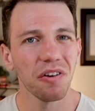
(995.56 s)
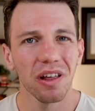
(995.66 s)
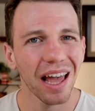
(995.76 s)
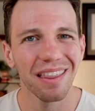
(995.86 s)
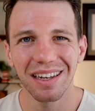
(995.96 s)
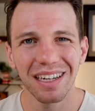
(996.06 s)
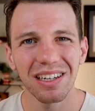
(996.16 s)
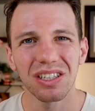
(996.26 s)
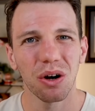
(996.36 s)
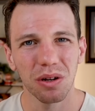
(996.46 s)
you're like, hey, that
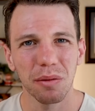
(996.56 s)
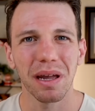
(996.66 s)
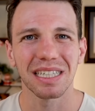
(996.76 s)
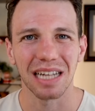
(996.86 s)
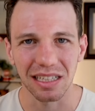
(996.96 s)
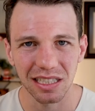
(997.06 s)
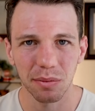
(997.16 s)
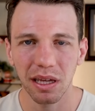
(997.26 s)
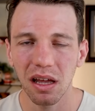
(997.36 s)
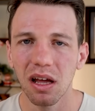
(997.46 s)
didn't totally make sense to
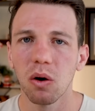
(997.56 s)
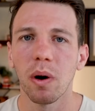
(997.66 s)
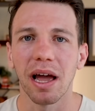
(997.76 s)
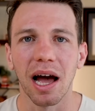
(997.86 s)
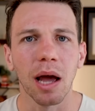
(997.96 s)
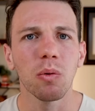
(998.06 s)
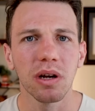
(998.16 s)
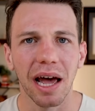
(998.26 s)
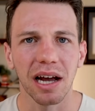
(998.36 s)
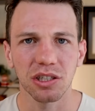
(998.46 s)
me, why I
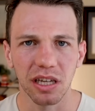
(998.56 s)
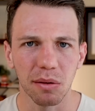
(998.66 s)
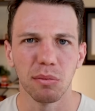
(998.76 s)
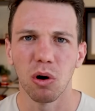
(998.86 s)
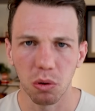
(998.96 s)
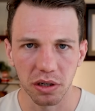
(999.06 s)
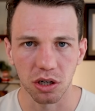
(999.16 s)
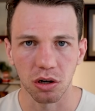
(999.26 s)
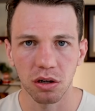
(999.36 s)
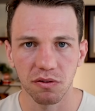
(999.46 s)
would actually get more
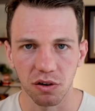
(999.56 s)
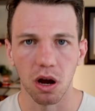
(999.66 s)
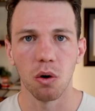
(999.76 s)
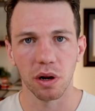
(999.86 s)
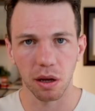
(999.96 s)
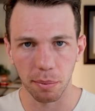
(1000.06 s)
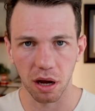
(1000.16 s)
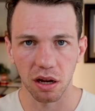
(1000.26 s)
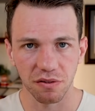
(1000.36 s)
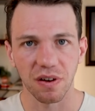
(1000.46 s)
return for owning a
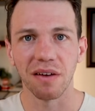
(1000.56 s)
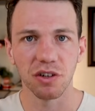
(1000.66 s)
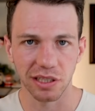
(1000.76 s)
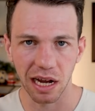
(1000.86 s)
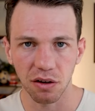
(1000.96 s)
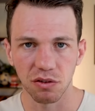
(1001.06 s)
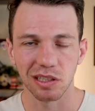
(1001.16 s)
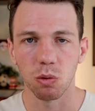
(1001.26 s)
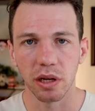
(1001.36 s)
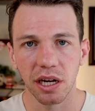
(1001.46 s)
bond 5 years out
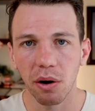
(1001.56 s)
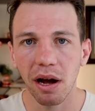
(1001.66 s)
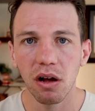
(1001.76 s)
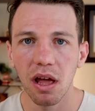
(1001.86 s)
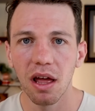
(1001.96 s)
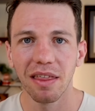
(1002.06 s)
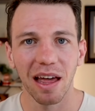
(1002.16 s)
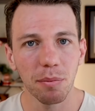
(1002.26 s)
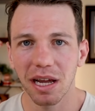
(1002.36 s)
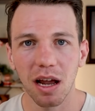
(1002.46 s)
versus 1 year out,
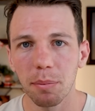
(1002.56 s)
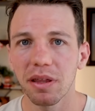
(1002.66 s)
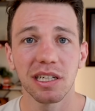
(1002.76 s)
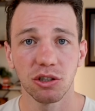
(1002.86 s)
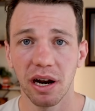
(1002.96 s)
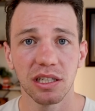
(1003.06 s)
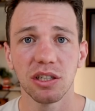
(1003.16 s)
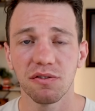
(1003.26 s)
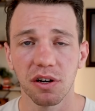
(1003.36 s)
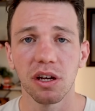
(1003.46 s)
that might not be the strategy
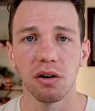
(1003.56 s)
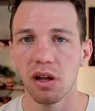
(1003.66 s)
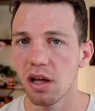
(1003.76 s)
for you.